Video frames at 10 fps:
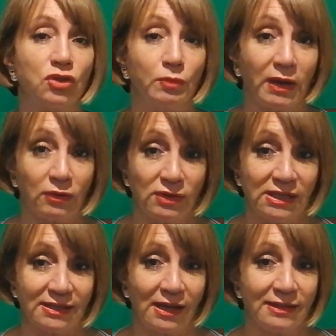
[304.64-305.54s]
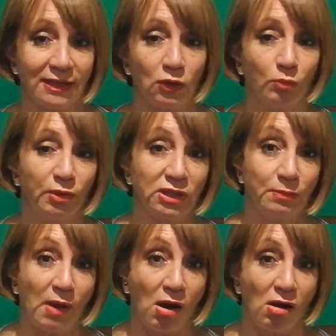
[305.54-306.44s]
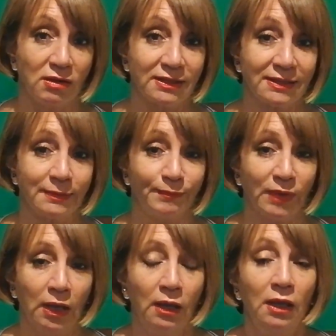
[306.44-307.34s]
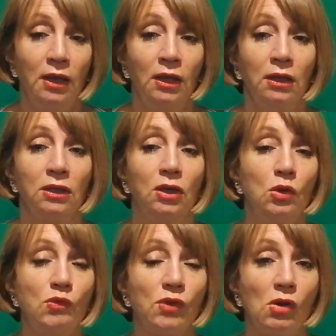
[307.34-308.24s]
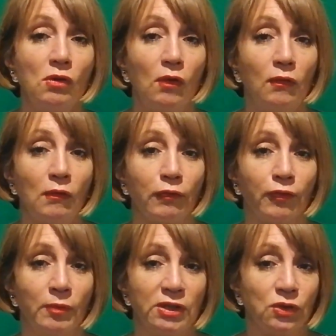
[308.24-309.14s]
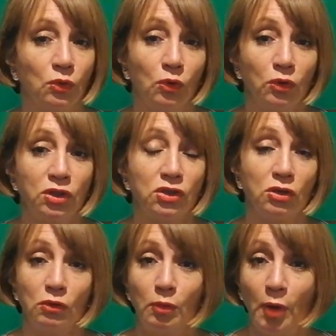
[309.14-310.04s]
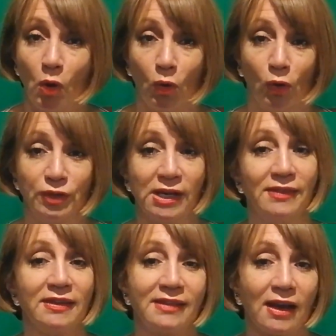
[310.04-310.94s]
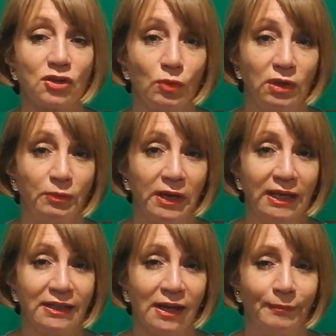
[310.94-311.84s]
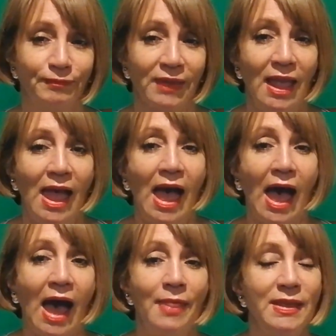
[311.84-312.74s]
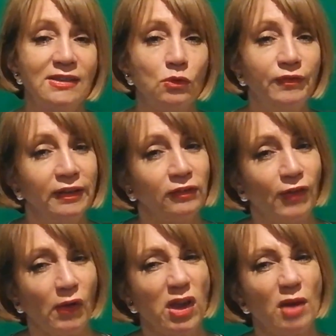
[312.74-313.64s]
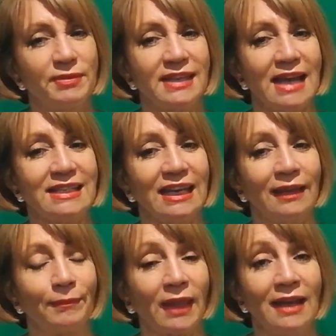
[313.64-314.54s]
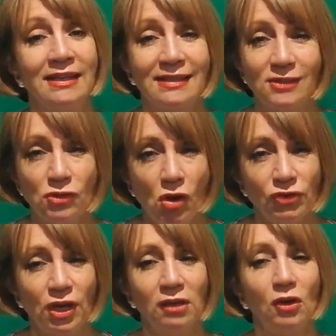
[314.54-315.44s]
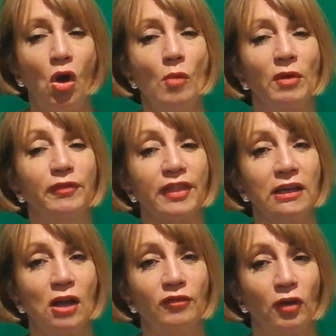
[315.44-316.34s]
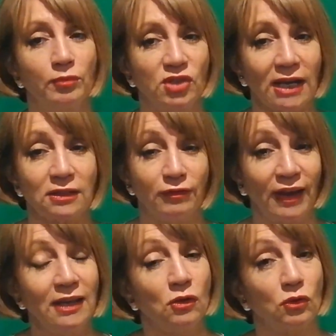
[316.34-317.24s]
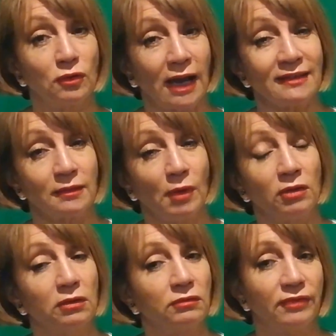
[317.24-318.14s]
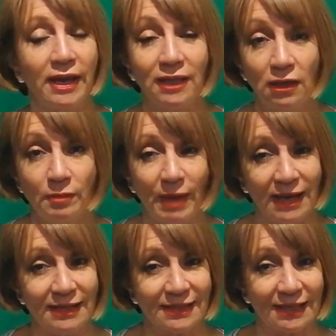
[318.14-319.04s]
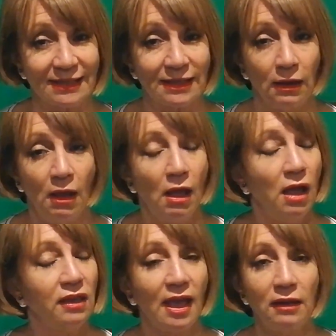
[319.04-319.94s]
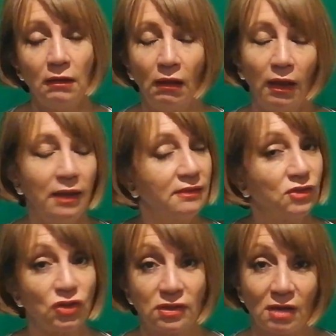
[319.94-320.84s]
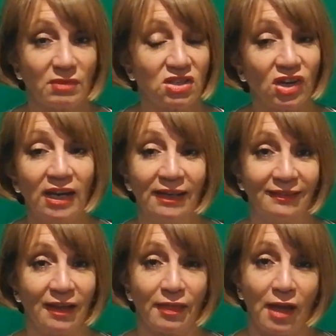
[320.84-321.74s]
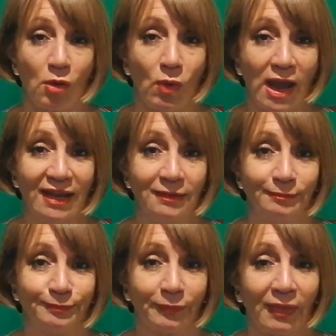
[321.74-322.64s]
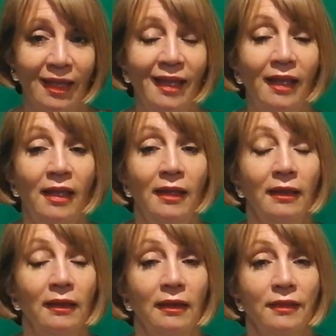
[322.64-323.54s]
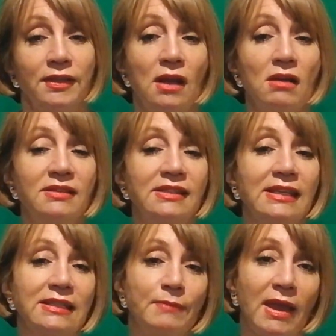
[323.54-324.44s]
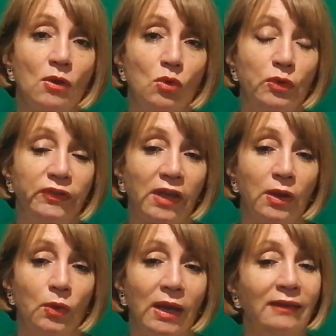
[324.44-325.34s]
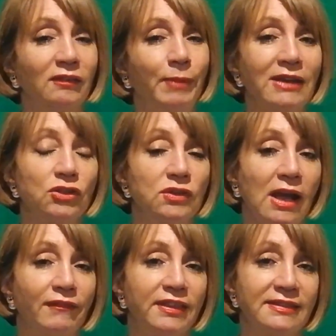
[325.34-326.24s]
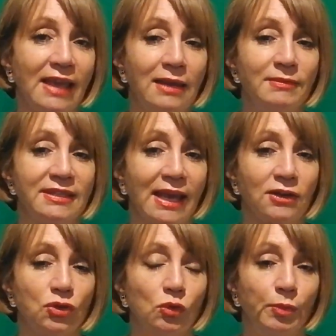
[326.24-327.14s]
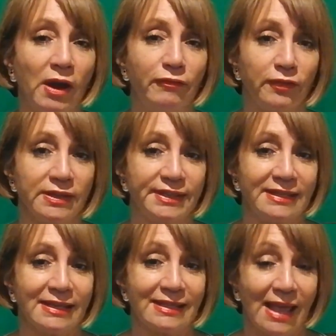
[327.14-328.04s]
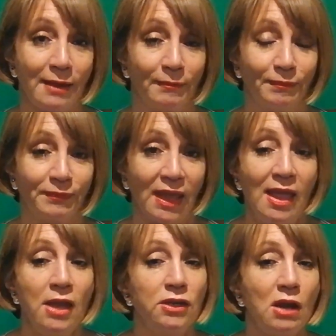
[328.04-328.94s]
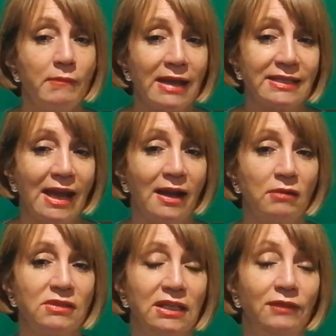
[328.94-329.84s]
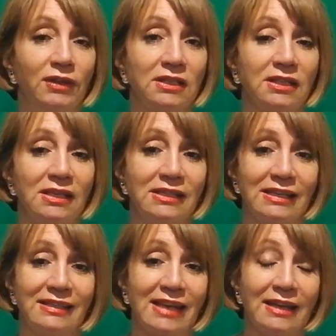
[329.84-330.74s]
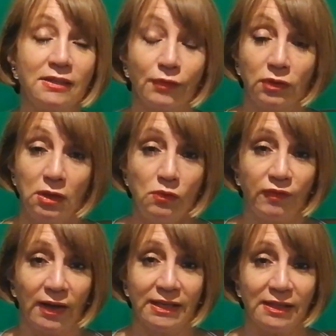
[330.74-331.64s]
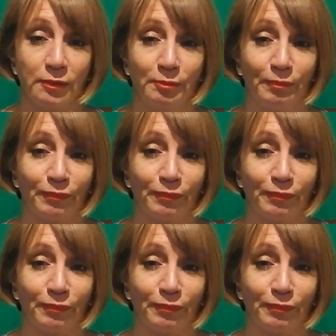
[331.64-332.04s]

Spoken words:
you by criticising your body parts. You've gone from adored to abhorred in the sexual arena, And this all feels very upsetting, and it's not uncommon for the love object to fake orgasm on a regular basis. Again, it's just so much easier that way. The narcissist may also expect you to have the same sexual preferences as them, no matter how deviant and distasteful you find them.